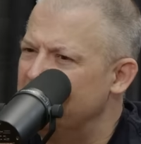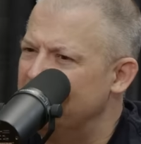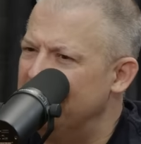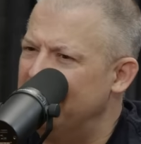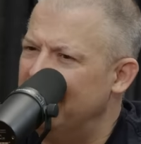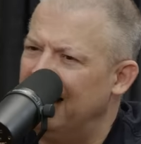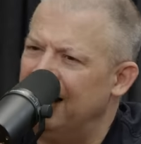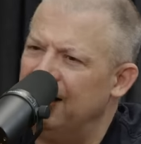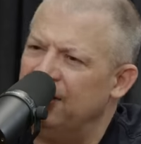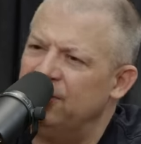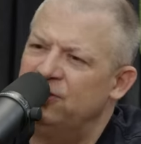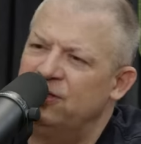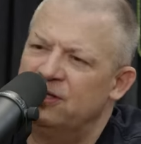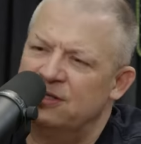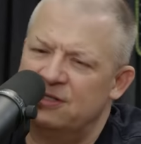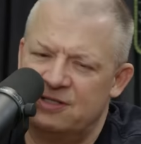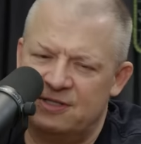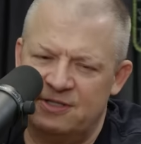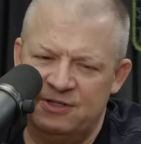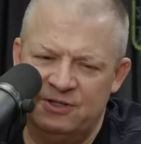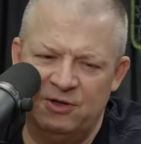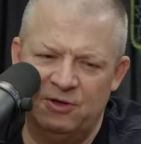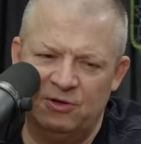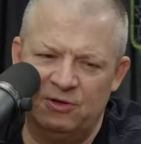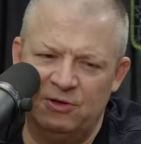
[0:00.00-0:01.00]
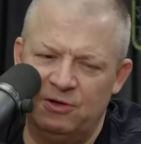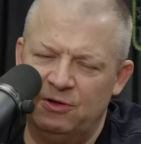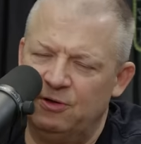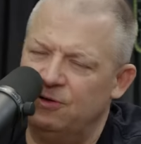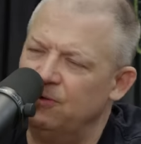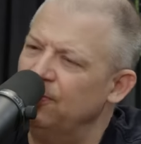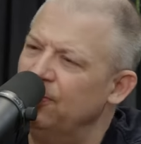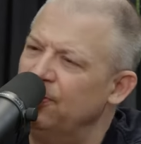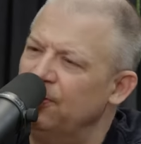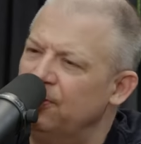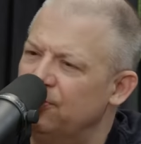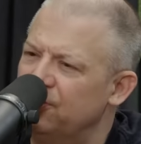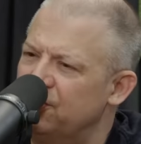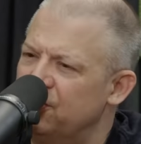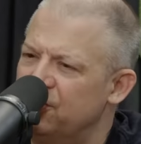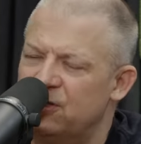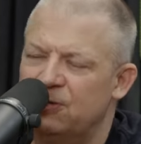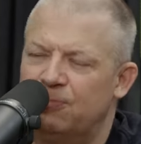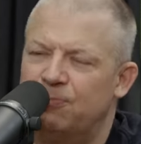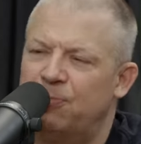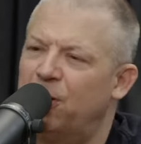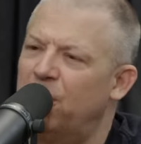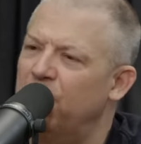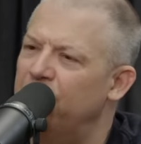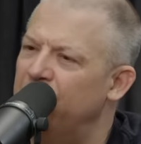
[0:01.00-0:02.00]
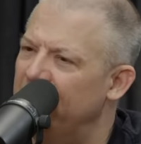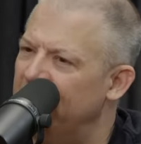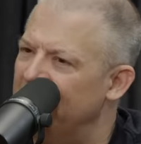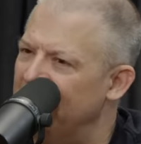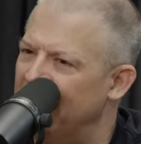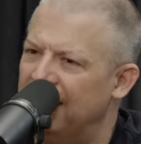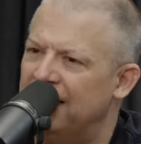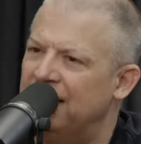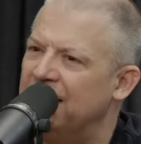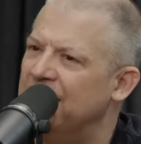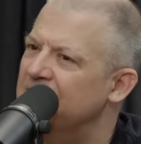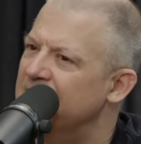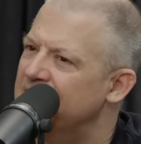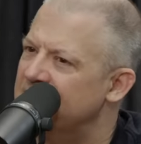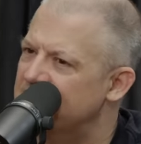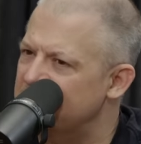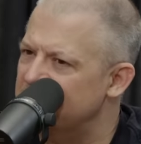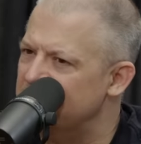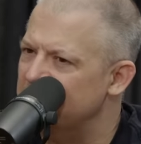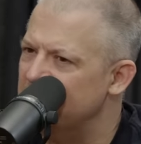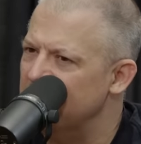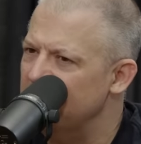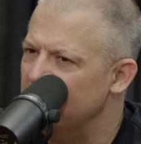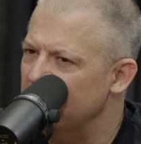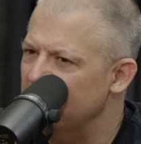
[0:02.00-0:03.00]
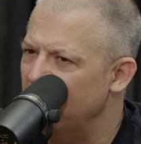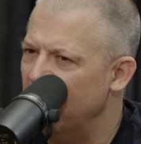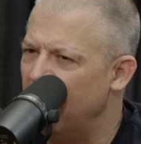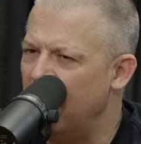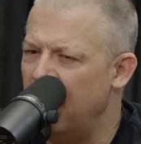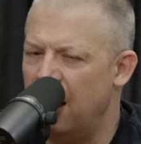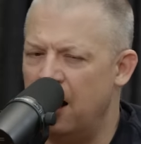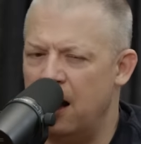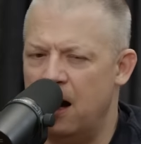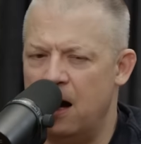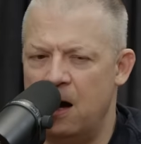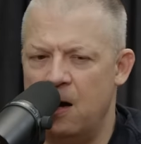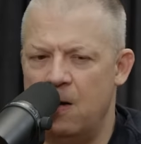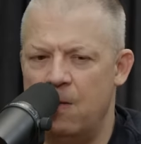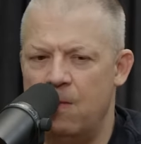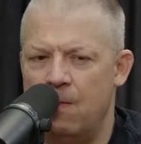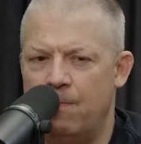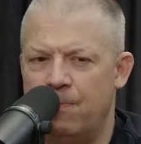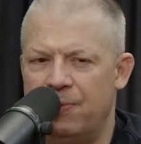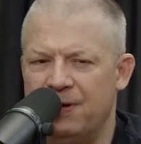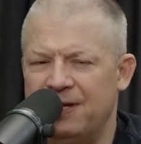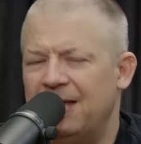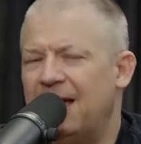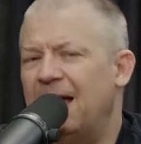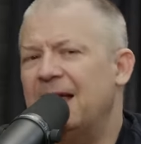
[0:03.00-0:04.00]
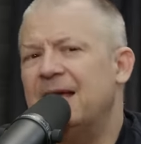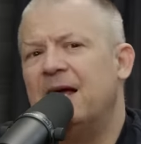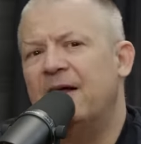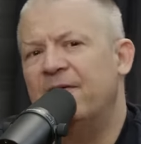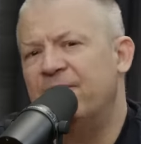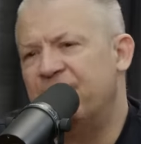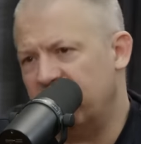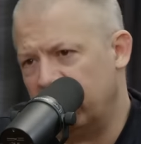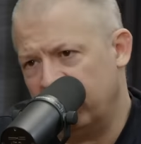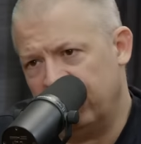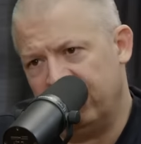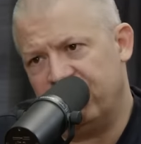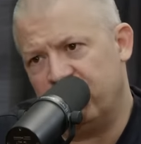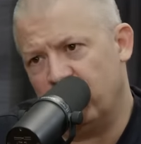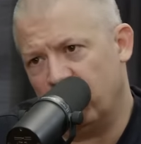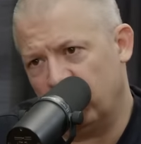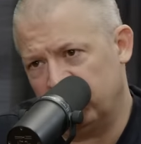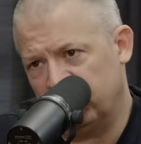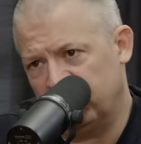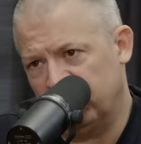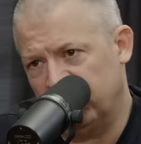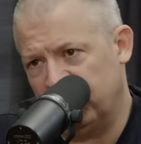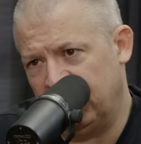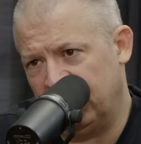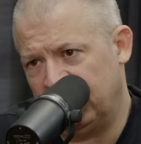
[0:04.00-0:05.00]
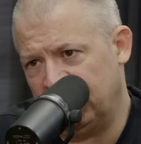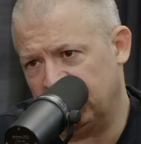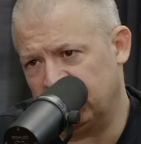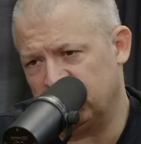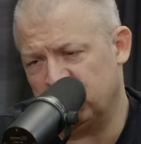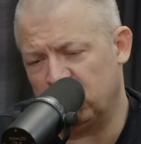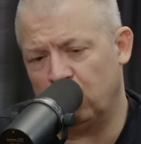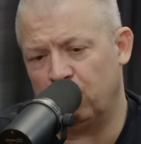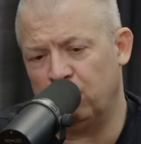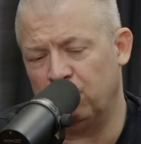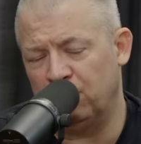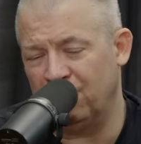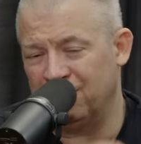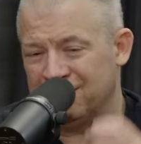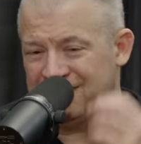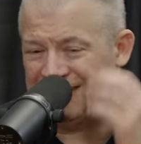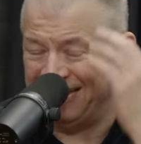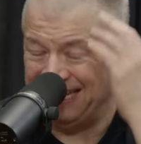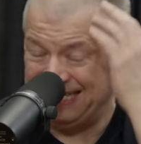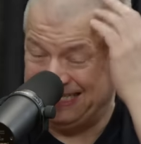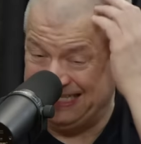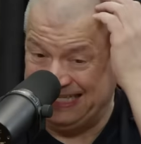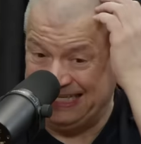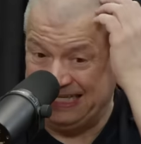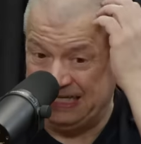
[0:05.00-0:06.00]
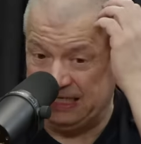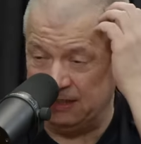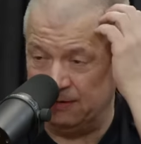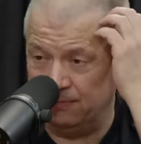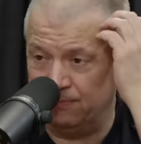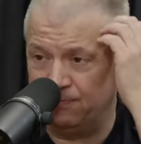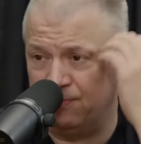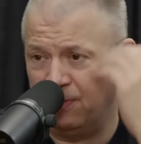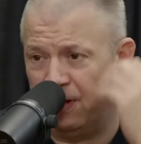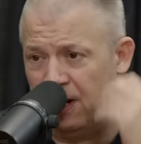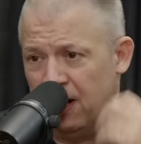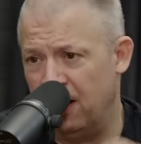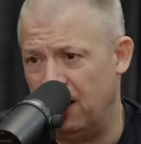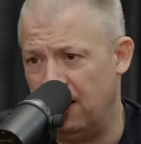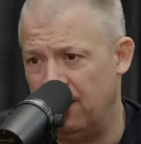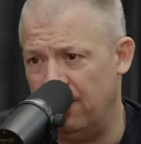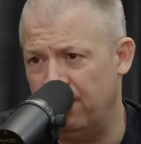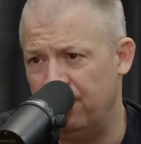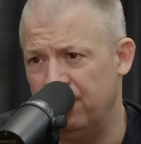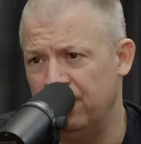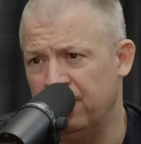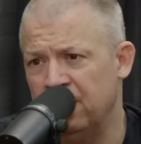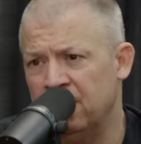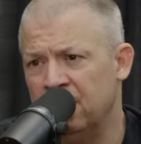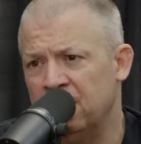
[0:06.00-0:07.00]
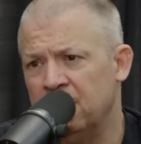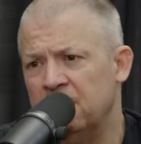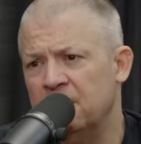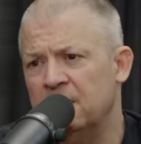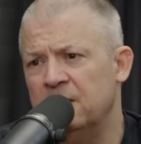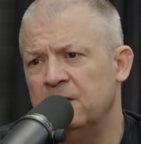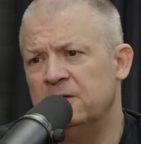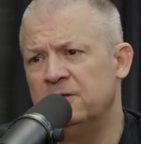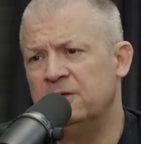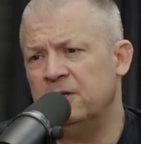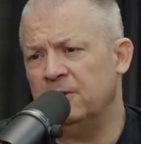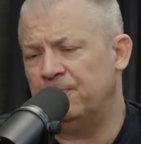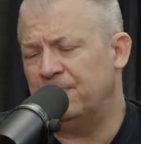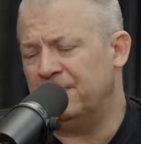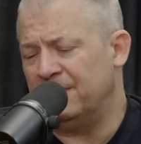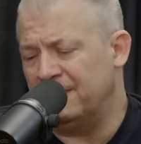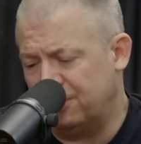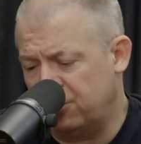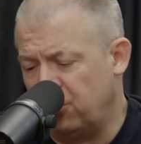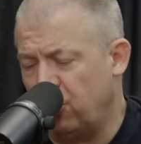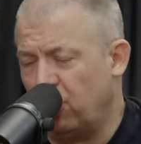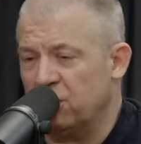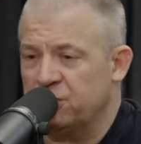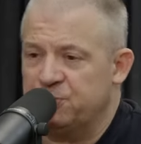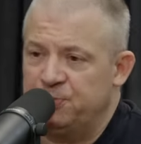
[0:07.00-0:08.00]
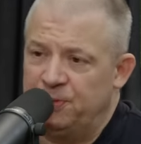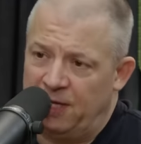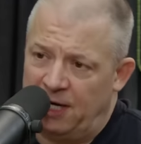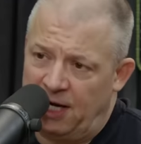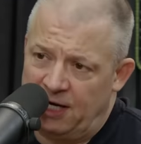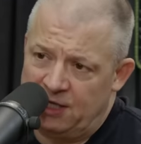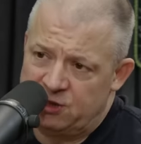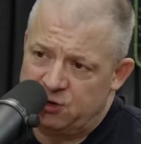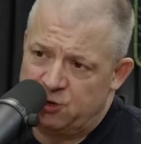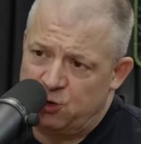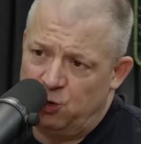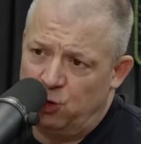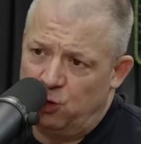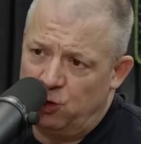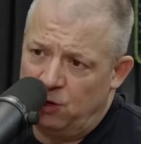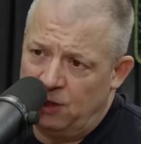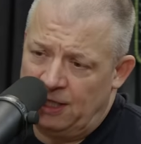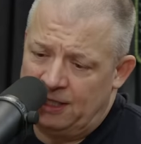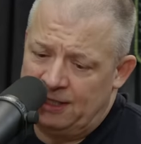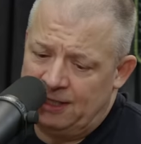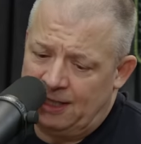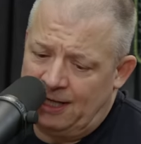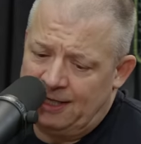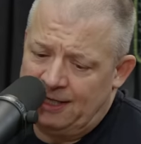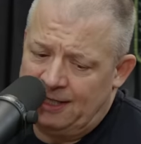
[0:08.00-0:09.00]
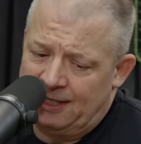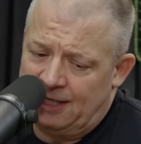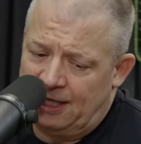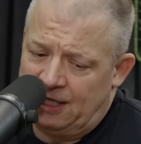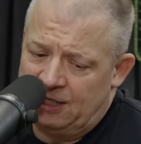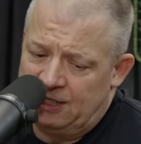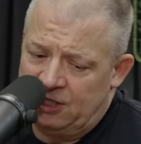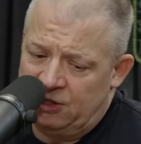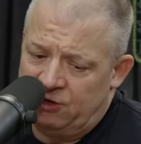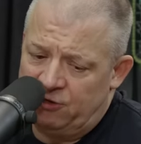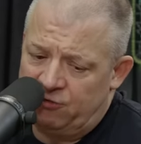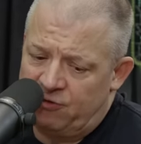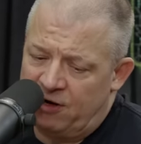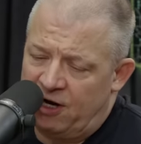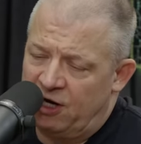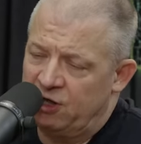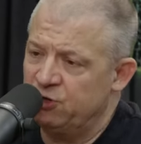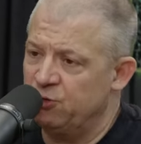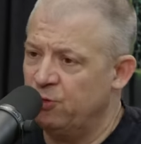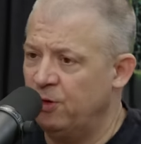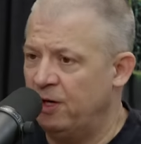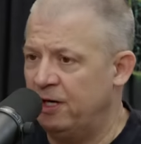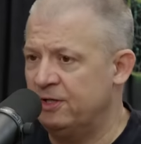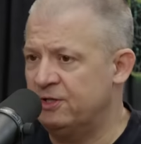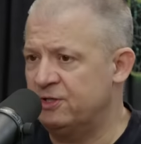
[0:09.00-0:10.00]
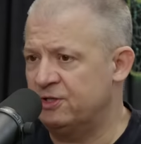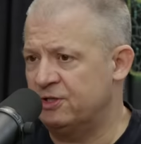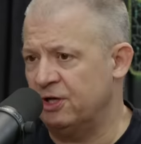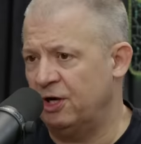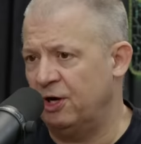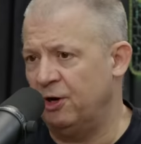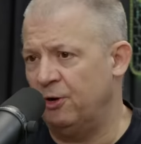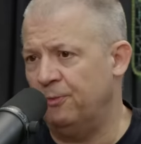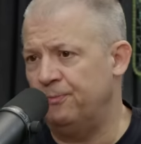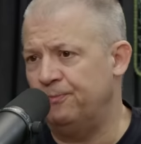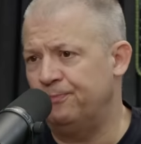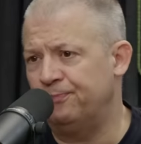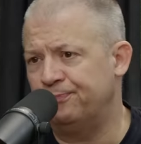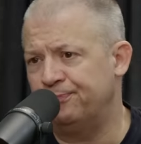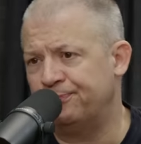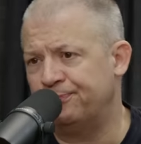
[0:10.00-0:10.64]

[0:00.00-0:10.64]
Again, just you know, little little suburban idiots. Um, but yeah, I got very fortunate. I got sober when I was 18. Um, yeah, but it cost me high school. I I, I didn't graduate, so.